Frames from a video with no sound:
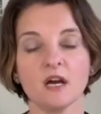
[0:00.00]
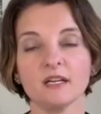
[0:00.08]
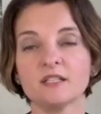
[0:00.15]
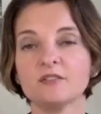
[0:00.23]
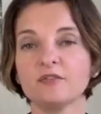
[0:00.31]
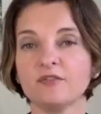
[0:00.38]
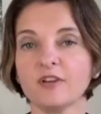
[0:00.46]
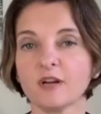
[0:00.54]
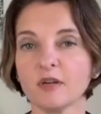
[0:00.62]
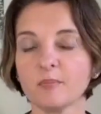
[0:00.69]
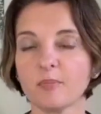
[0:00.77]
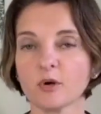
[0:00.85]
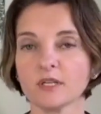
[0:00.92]
It's very
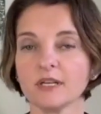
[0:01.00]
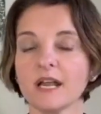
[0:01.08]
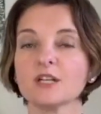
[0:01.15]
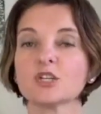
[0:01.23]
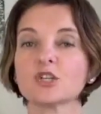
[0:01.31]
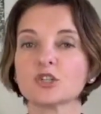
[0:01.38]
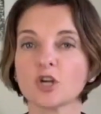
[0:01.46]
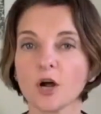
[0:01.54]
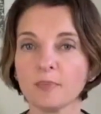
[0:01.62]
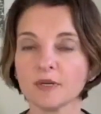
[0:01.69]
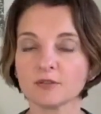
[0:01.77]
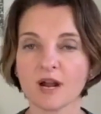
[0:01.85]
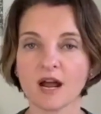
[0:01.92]
important. And
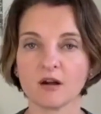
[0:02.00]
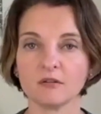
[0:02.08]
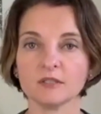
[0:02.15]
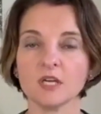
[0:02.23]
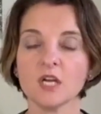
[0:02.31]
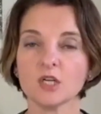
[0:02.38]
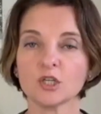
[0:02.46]
shop around.